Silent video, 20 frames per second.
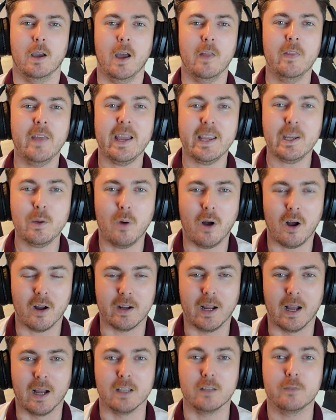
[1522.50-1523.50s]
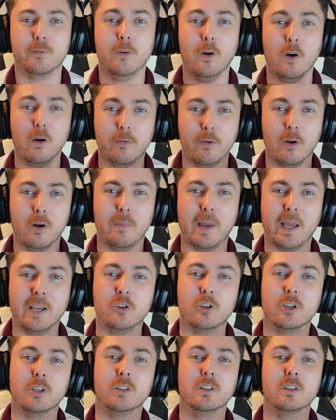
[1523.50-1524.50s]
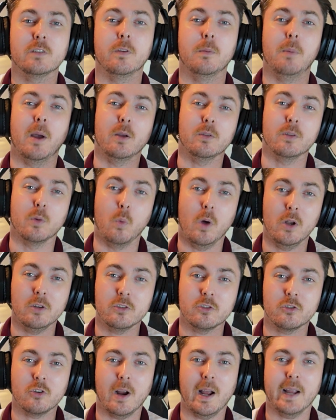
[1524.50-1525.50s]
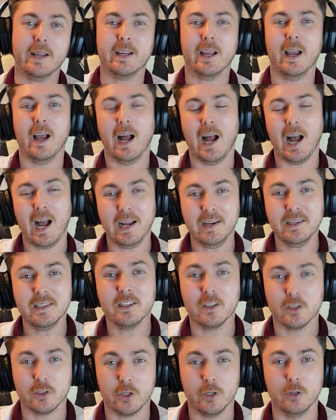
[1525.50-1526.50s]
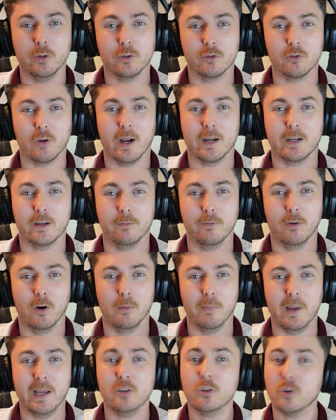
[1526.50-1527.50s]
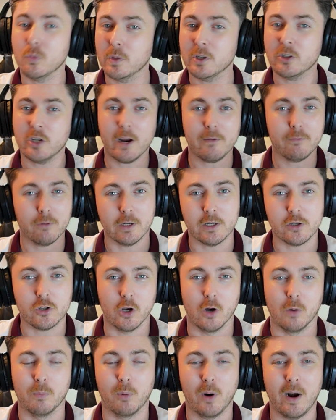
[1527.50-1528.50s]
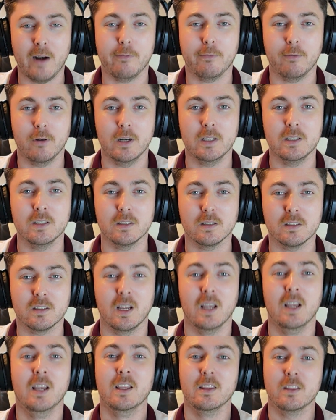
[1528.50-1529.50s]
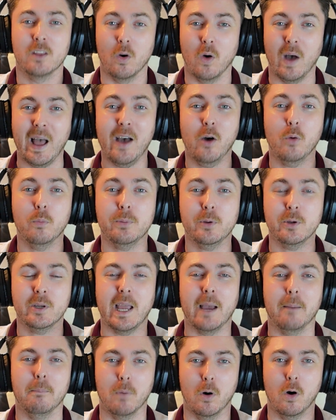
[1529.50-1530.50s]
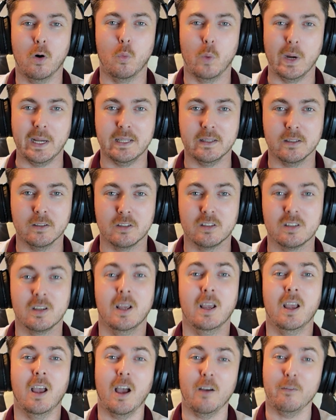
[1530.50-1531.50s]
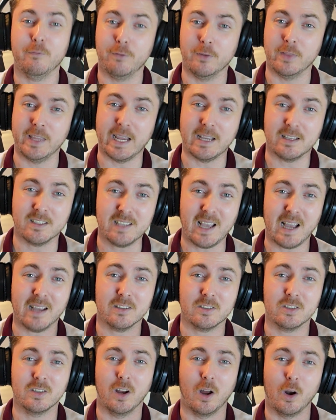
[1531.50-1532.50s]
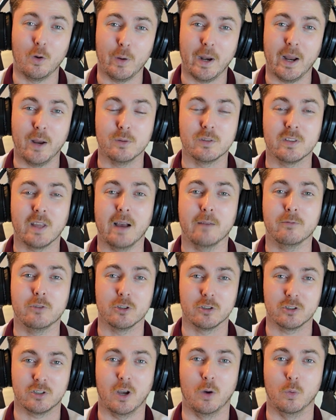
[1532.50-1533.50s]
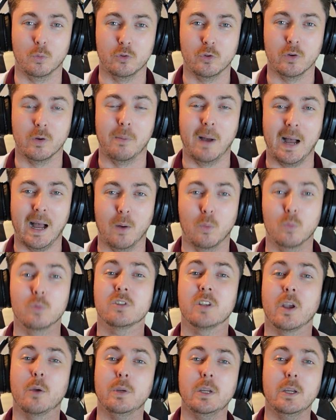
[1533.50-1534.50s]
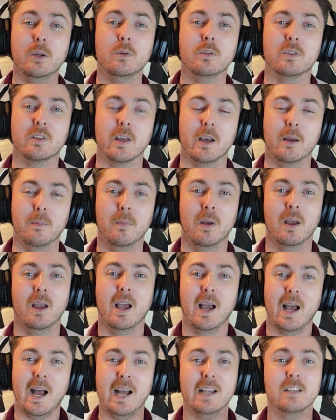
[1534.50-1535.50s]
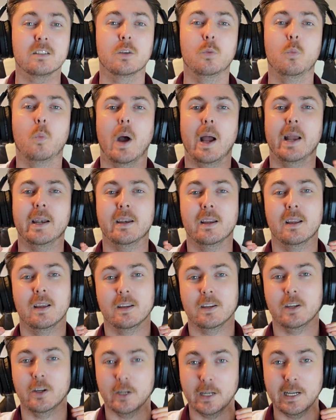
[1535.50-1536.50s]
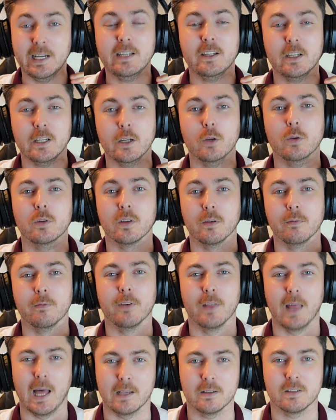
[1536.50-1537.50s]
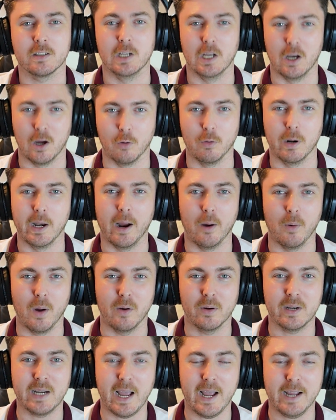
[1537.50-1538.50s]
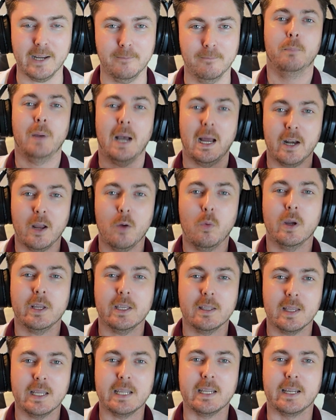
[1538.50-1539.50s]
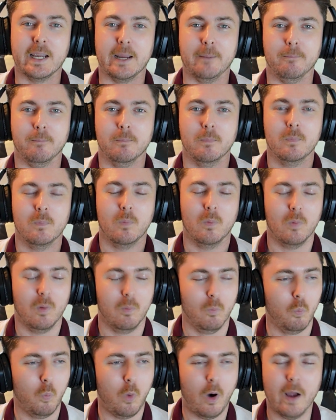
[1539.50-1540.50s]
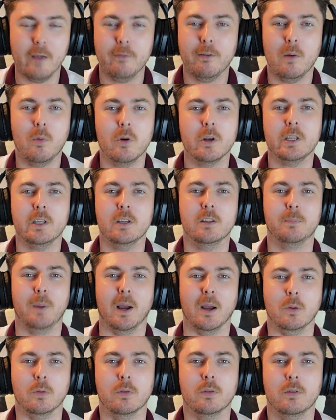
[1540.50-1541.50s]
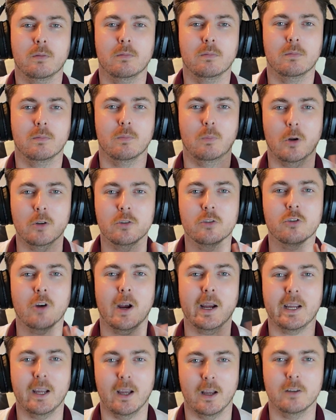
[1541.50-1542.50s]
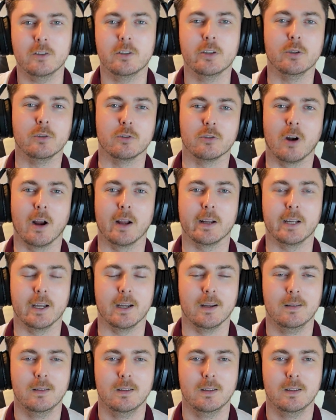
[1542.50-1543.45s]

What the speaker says: And there you are, guys, 4 formations for both a 1 striker and a 2 striker formation, whichever is your preference. They'll help you get more wins for the exact scenarios that I've just told you about. So use them as and when you need to use them for that scenario, okay? But I know what you're thinking. What if I want to use both? 1 striker and 2 striker?